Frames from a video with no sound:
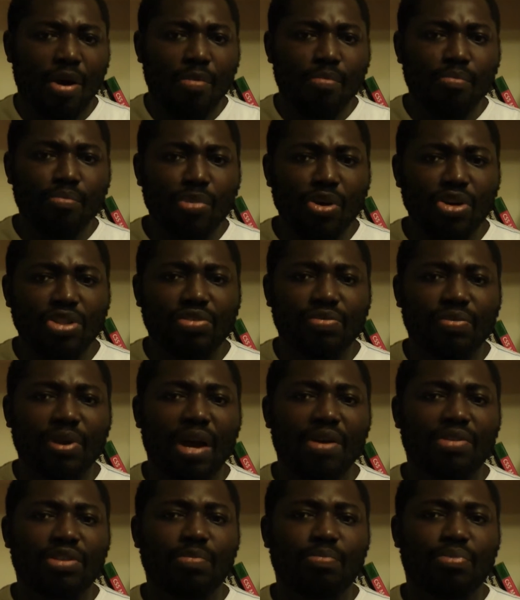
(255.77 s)
Most
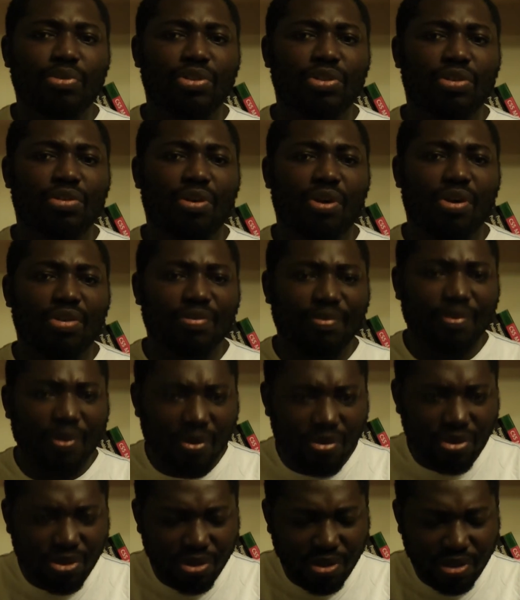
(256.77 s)
routing protocols
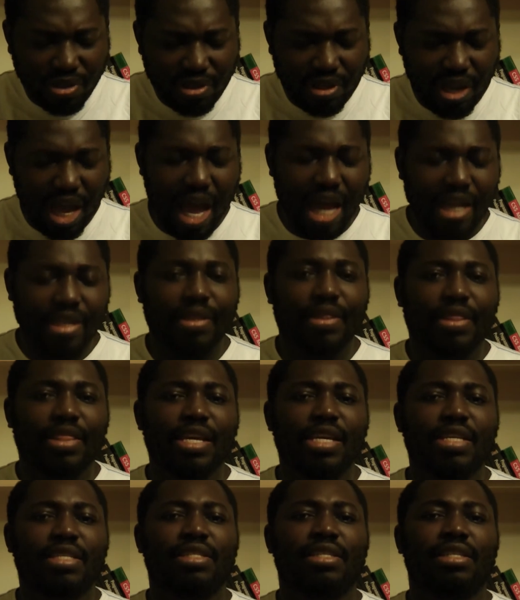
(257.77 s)
functions at
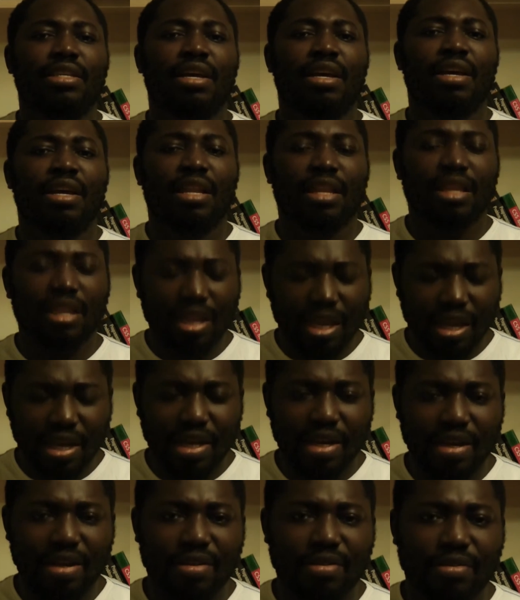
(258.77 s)
this
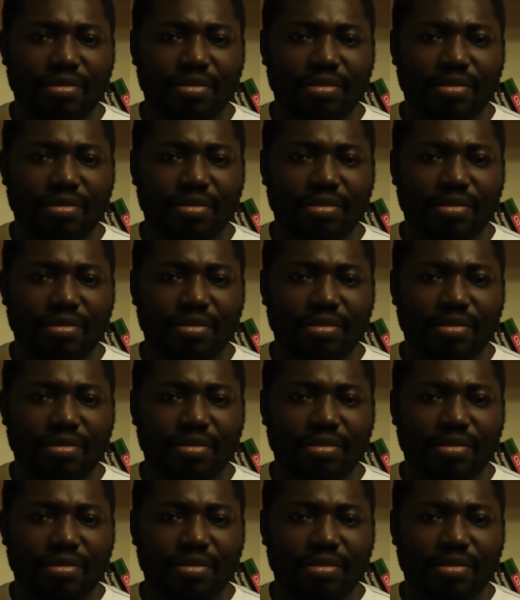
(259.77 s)
layer.